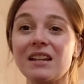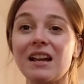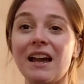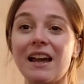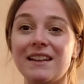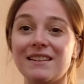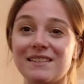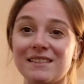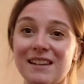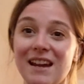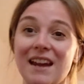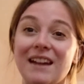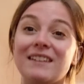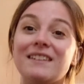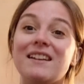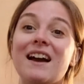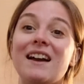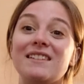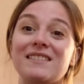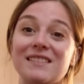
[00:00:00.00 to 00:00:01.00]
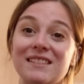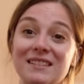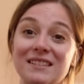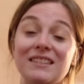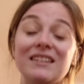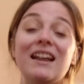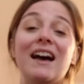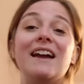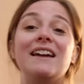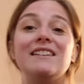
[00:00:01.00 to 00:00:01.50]
and staying nice
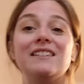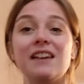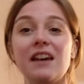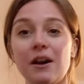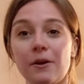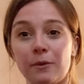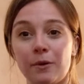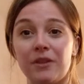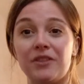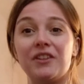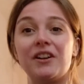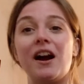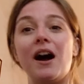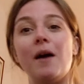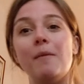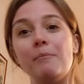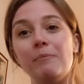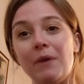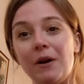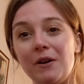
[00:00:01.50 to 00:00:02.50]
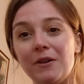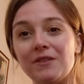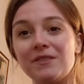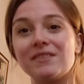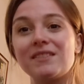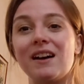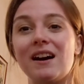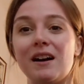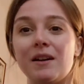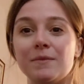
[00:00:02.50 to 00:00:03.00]
and light with your up
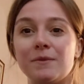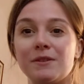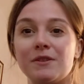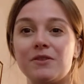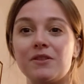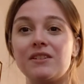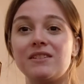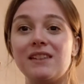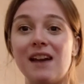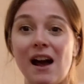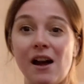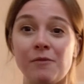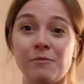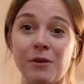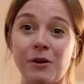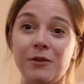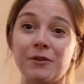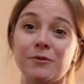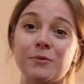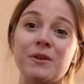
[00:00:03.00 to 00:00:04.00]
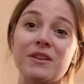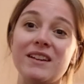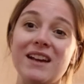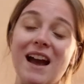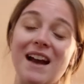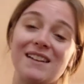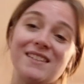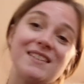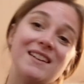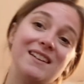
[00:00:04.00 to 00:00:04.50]
bows. So the down bow is where the
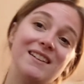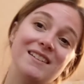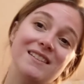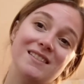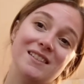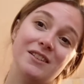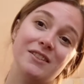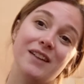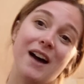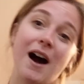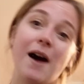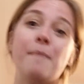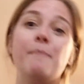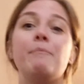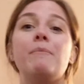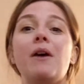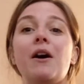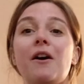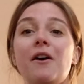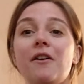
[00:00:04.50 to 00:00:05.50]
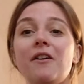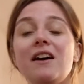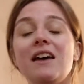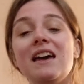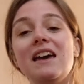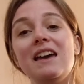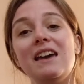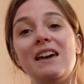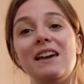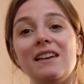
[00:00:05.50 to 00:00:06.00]
accent is. The up bow
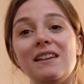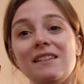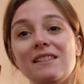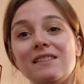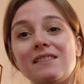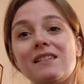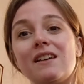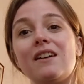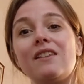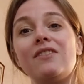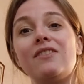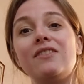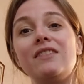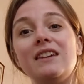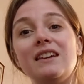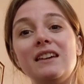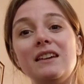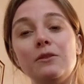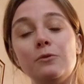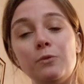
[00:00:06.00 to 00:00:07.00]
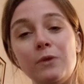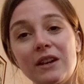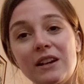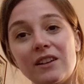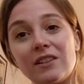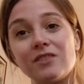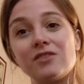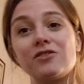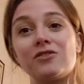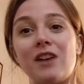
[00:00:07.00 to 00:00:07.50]
is the
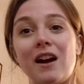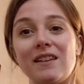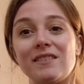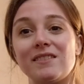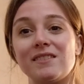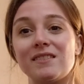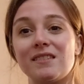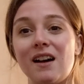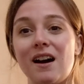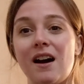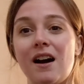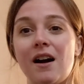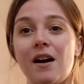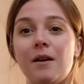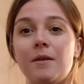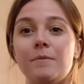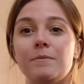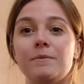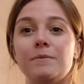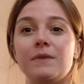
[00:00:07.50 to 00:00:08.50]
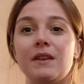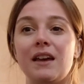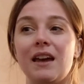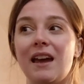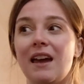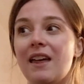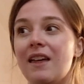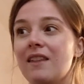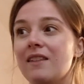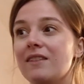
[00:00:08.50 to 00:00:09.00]
weaker stress.
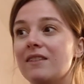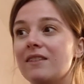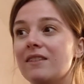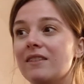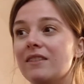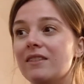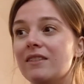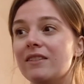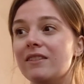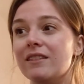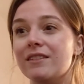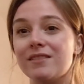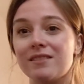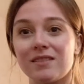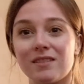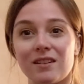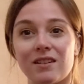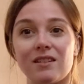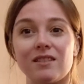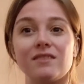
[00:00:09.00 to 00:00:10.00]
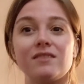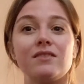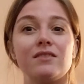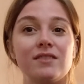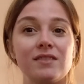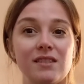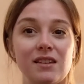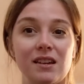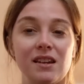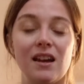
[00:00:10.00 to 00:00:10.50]
And the slurs you'll
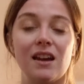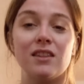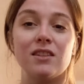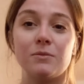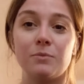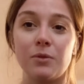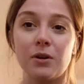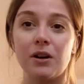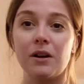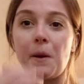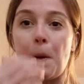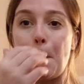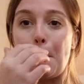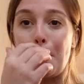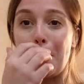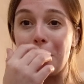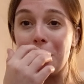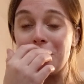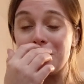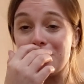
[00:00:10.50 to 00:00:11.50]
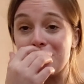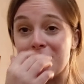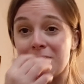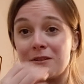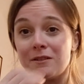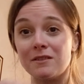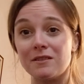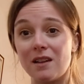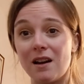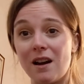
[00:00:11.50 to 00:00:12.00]
see in the book, where the
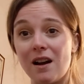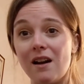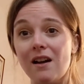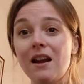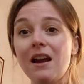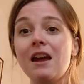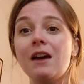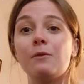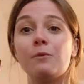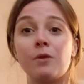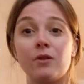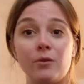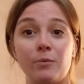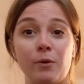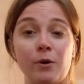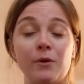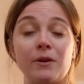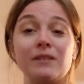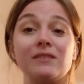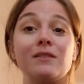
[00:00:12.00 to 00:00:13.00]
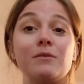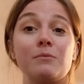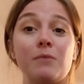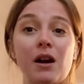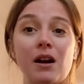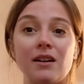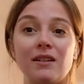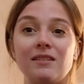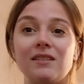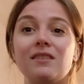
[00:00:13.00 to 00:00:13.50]
slurs are, where the bowings are
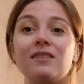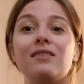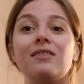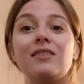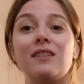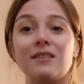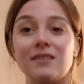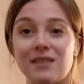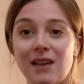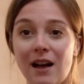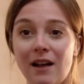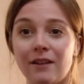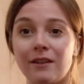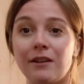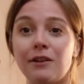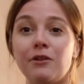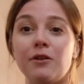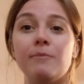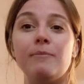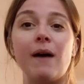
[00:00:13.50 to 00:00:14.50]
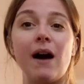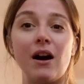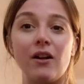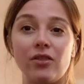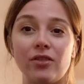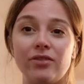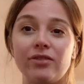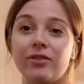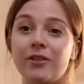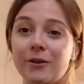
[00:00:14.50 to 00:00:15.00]
marked, they're telling you
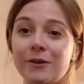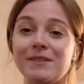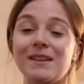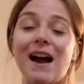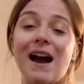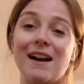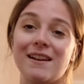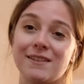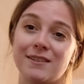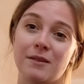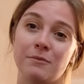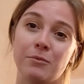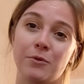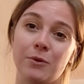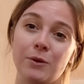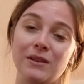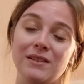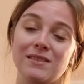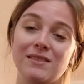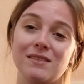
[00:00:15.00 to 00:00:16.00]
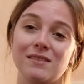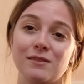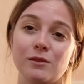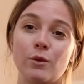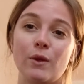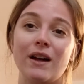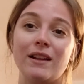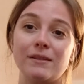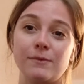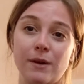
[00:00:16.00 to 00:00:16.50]
about those accent points. So
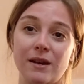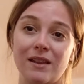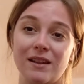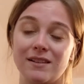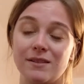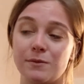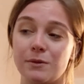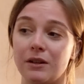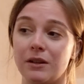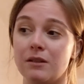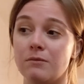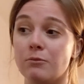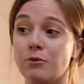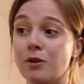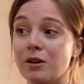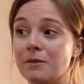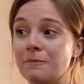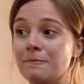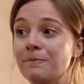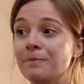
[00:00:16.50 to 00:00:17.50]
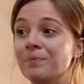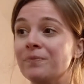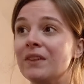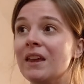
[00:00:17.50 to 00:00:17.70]
that's why that's really important.